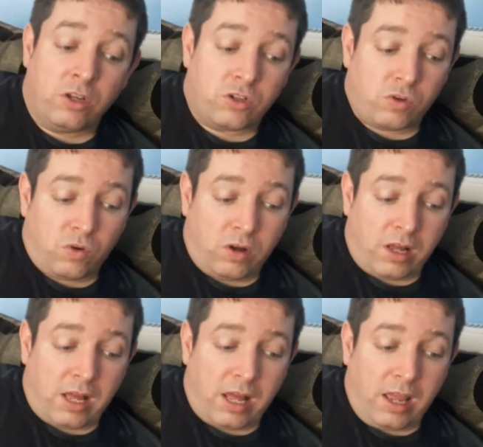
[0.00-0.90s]
So
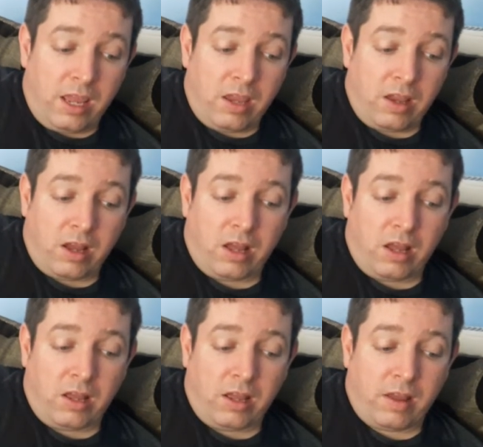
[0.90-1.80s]
I'm
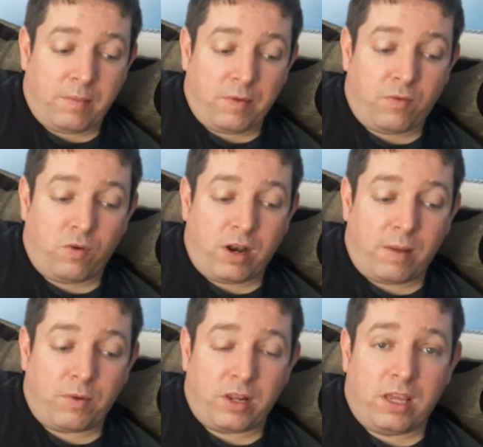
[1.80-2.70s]

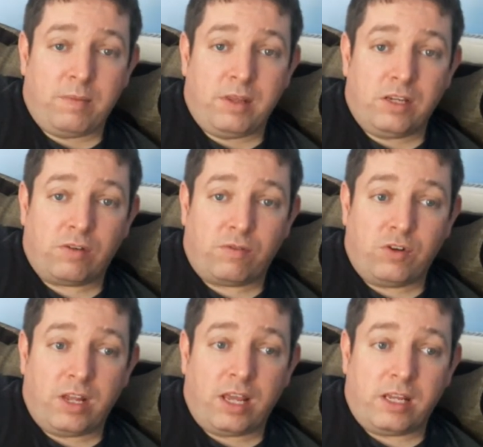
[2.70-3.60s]
going to keep these a
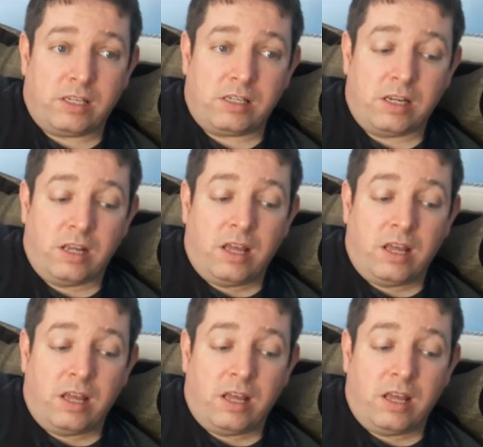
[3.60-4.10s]
few days,